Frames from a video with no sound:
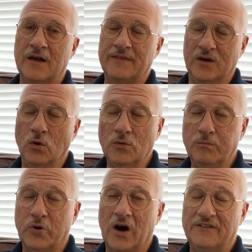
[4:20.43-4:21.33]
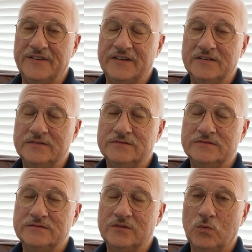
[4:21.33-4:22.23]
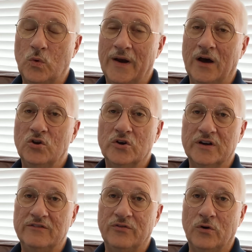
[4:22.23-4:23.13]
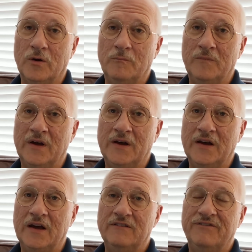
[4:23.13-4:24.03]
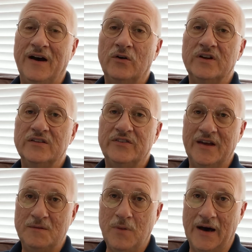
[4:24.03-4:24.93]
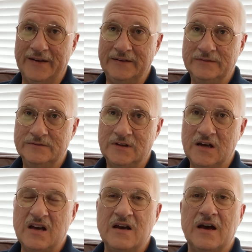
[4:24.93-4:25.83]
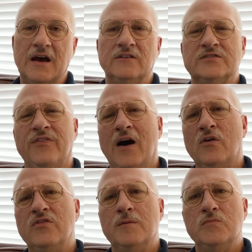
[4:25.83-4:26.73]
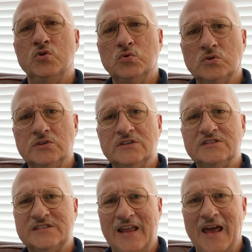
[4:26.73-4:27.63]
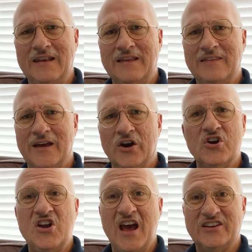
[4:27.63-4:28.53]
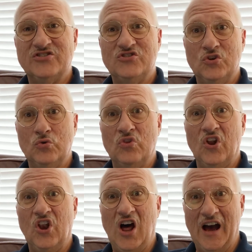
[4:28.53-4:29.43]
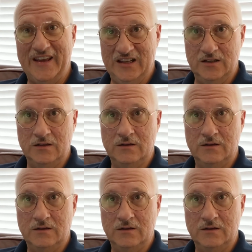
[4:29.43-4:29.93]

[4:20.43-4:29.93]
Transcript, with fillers: and the old prophet went out looking for him and found his dead body and found the mule standing there next to the lion